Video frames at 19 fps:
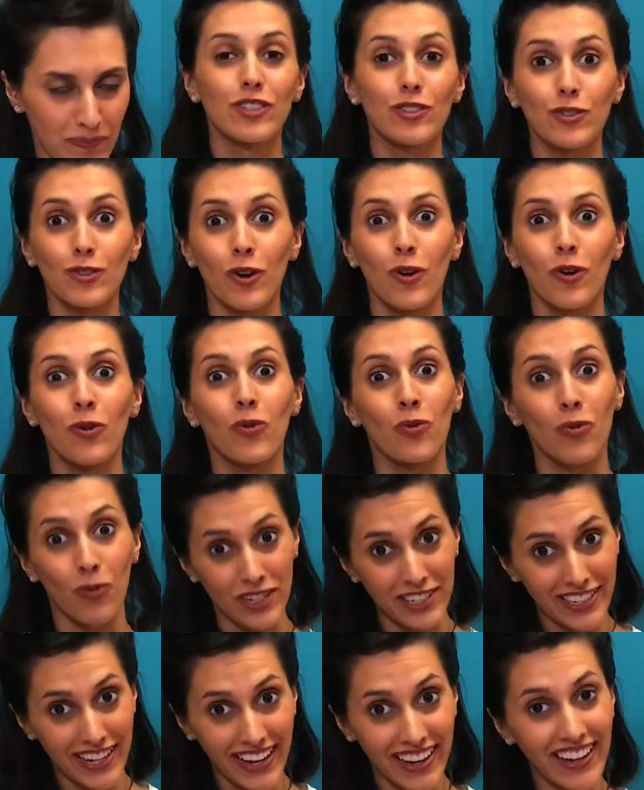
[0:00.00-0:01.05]
So
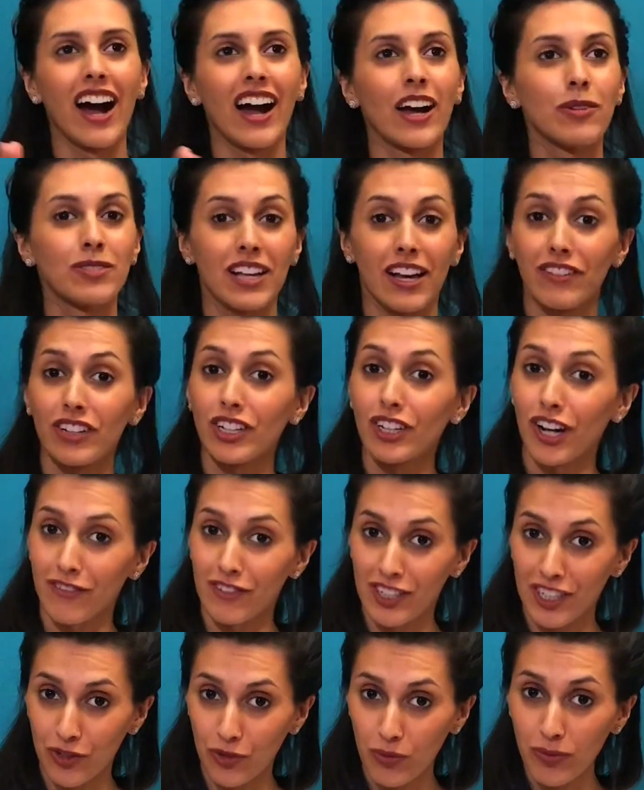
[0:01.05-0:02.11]
one day I was having a
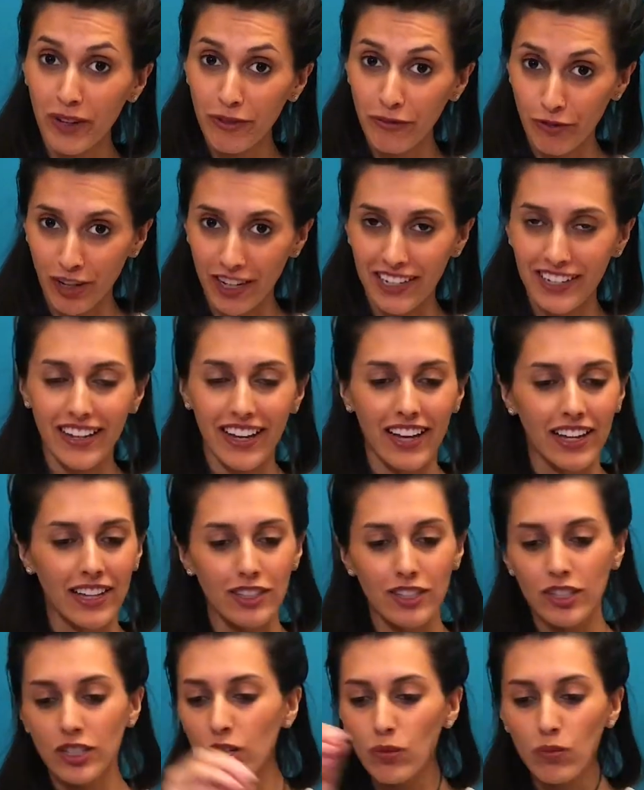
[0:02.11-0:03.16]
conversation with my friend,
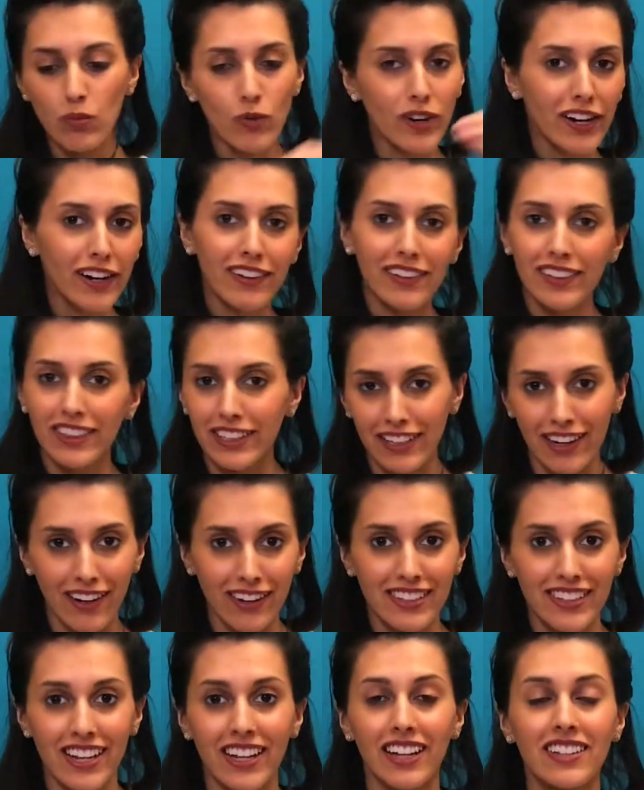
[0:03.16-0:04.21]
and somewhere in the
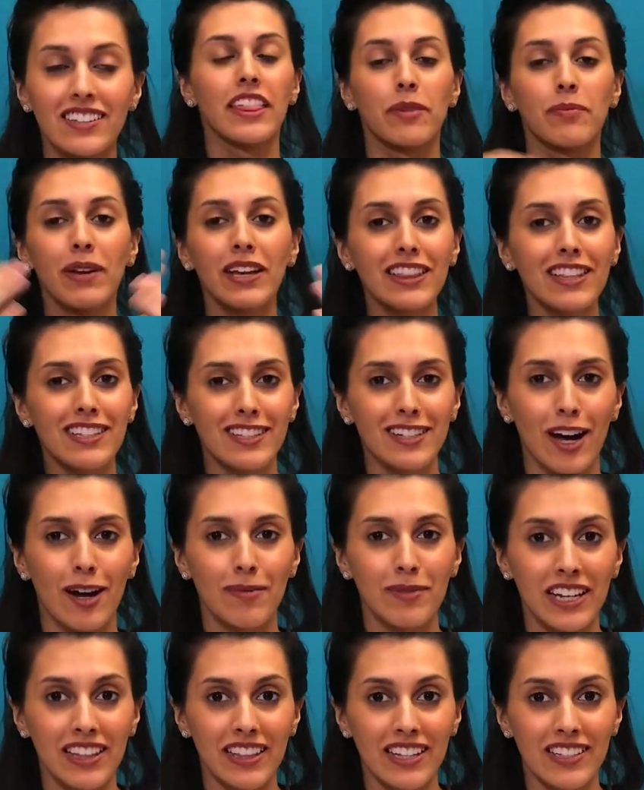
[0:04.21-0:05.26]
context they made this
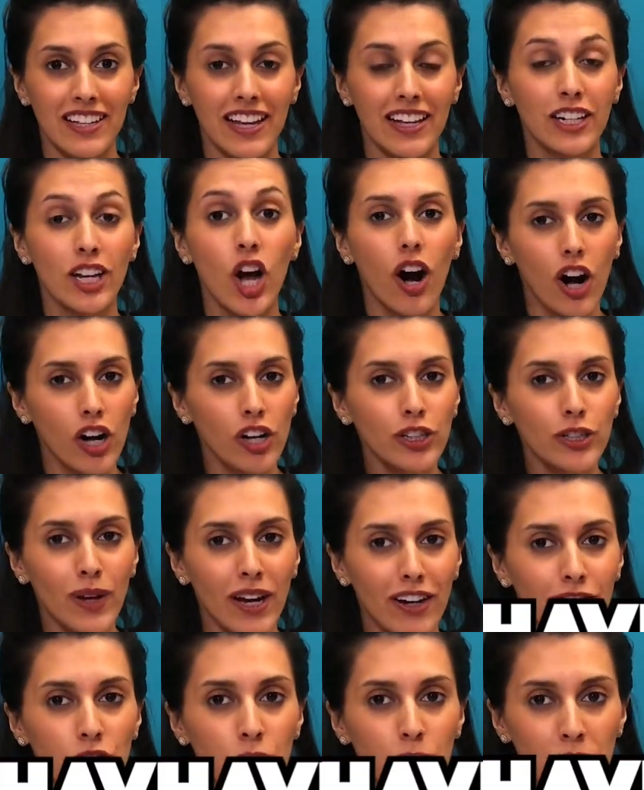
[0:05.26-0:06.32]
comment and they said, all you
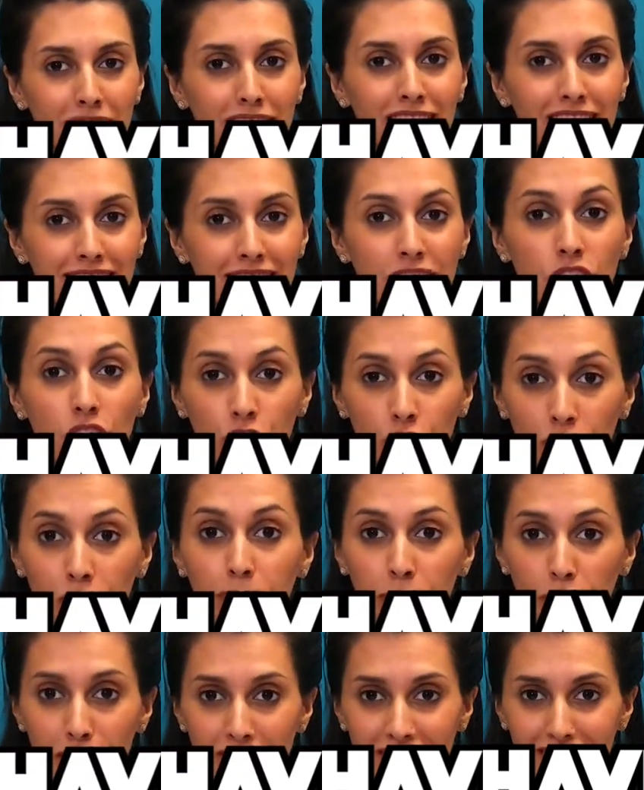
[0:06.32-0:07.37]
have to be is a good
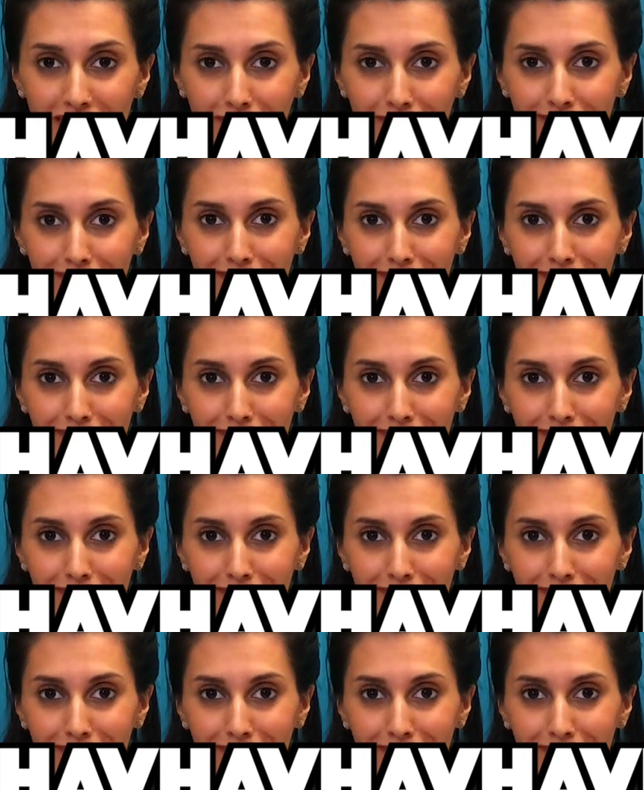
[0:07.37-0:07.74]
person.